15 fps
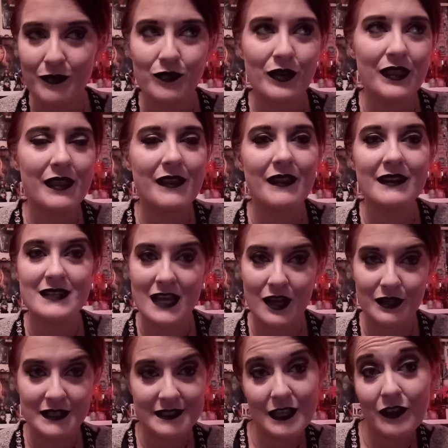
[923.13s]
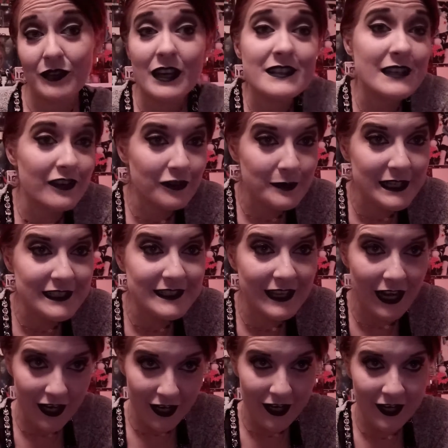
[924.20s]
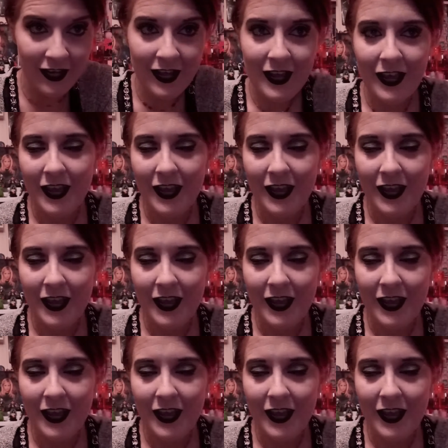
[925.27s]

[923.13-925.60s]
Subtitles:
and within the town itself, because everybody's scared.